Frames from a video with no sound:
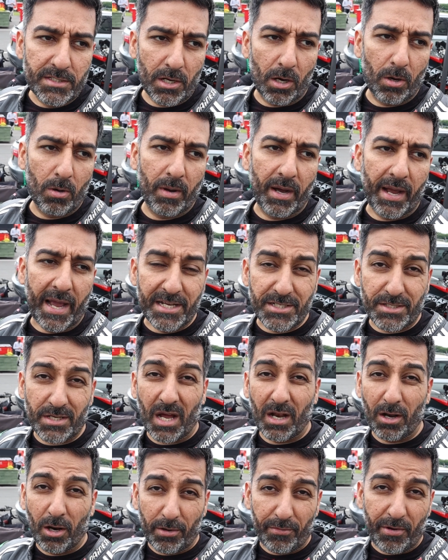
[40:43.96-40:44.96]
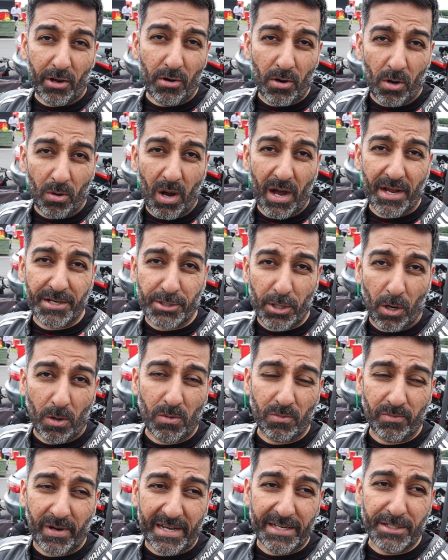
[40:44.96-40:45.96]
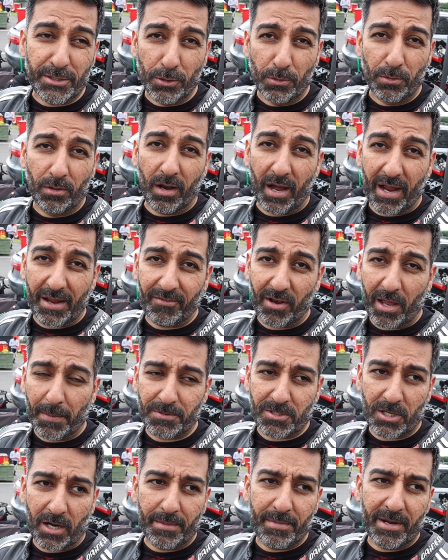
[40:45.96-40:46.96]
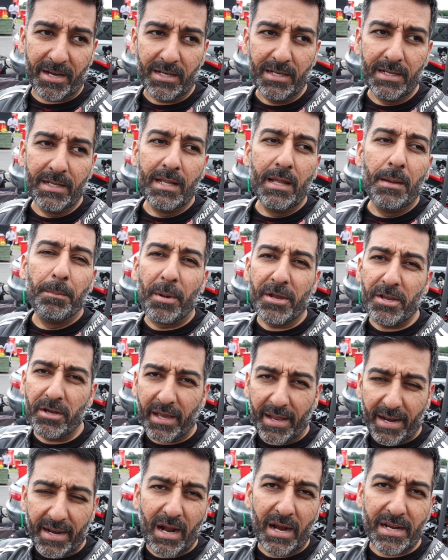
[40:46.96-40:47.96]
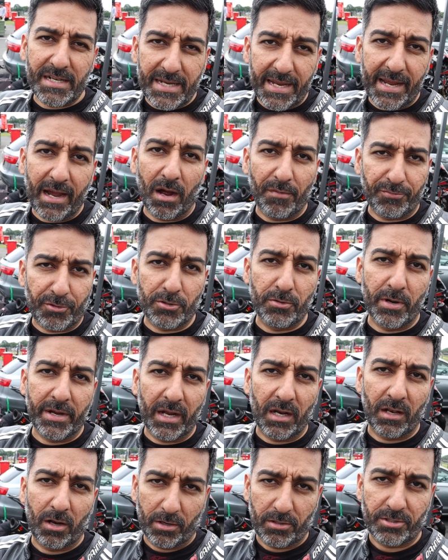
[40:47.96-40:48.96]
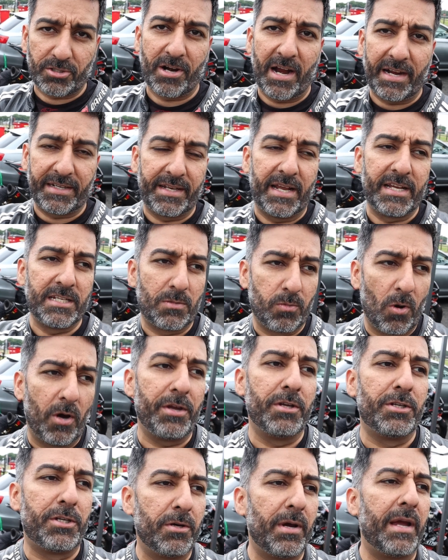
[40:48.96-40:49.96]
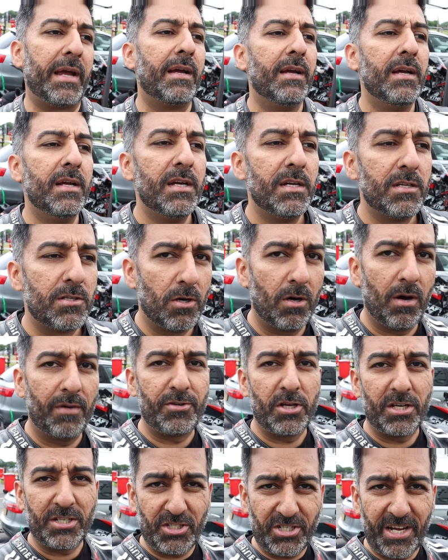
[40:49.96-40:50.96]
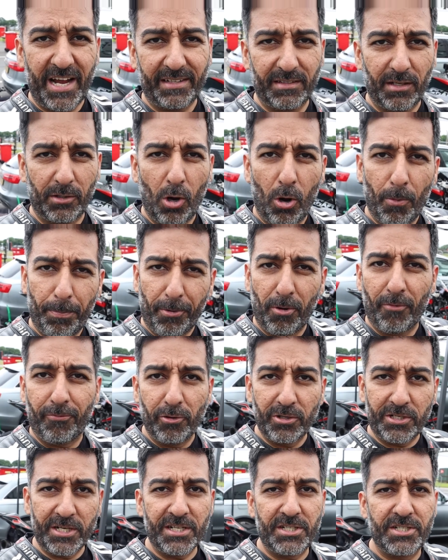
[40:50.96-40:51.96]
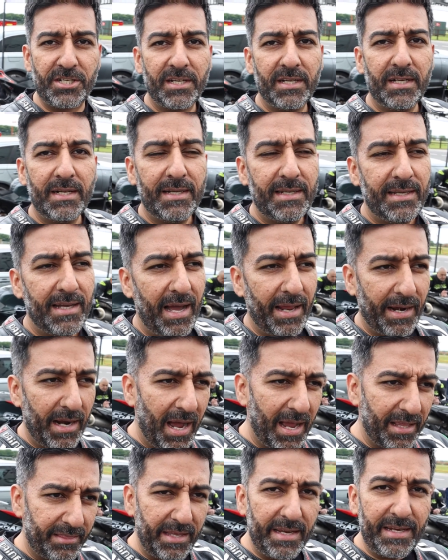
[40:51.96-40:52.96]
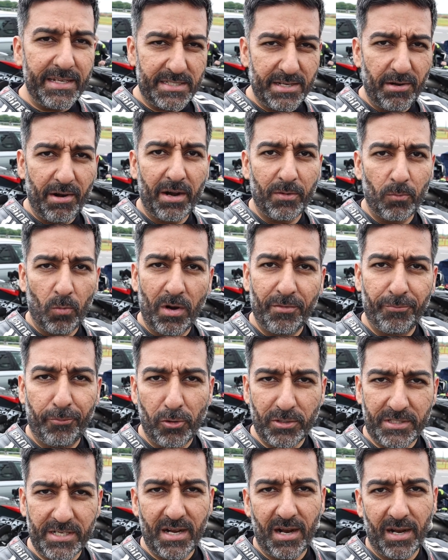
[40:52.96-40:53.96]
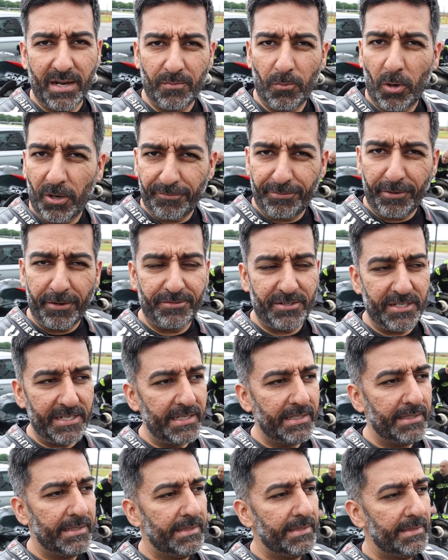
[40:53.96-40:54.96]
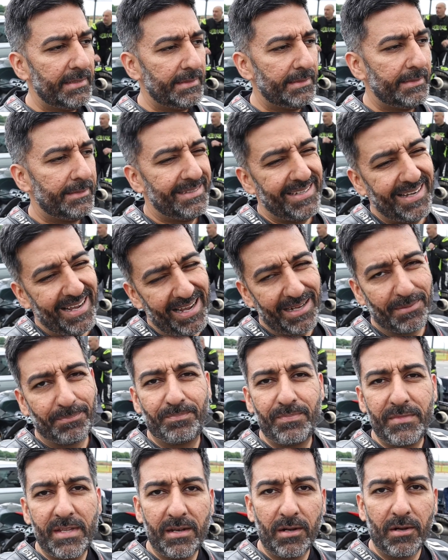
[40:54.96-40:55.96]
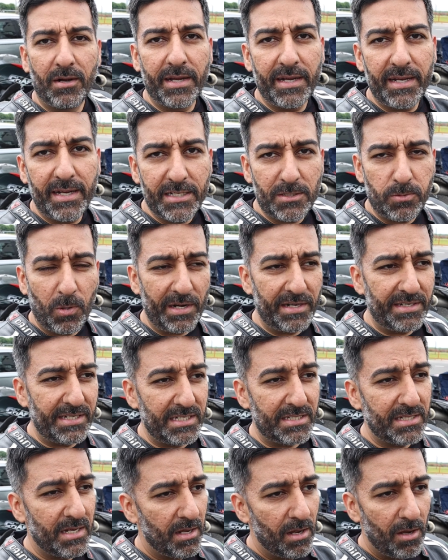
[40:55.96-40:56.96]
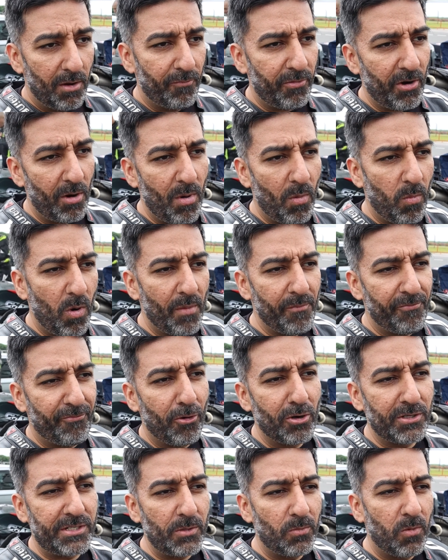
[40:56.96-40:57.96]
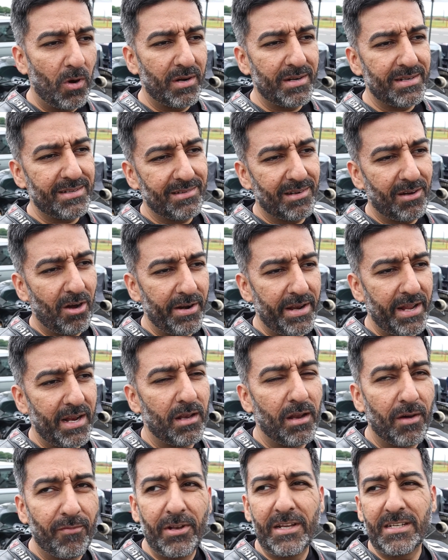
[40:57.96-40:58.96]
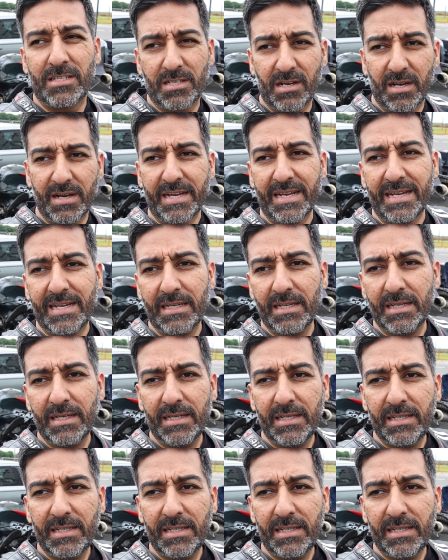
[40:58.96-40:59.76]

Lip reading: So as a lot of you know, I don't really do live lap timing, but you get an idea after doing a lot of track days what you're doing. So I've just checked the GoPro footage and I think it's around 149, 150. You know, it is what it is. From a 141 on a lovely sunny